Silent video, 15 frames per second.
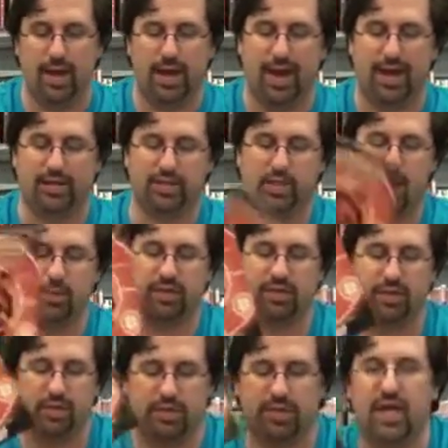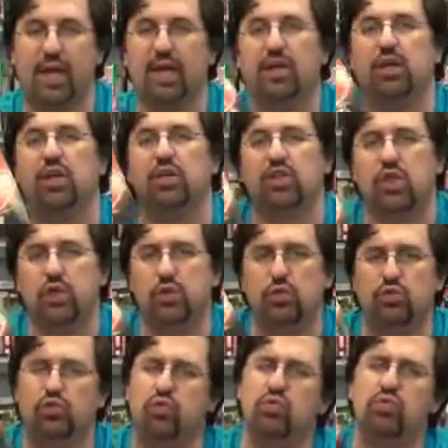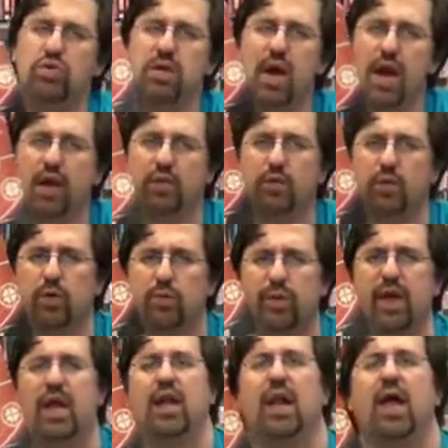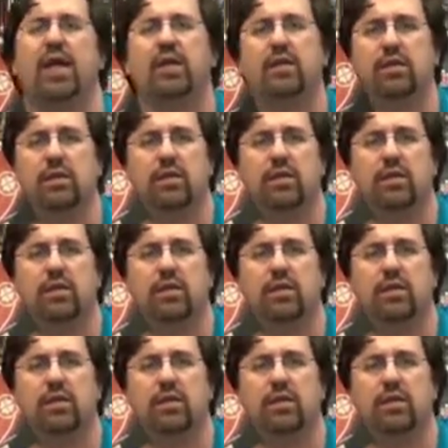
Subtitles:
Action Comics #10 continues to not thrill me. I liked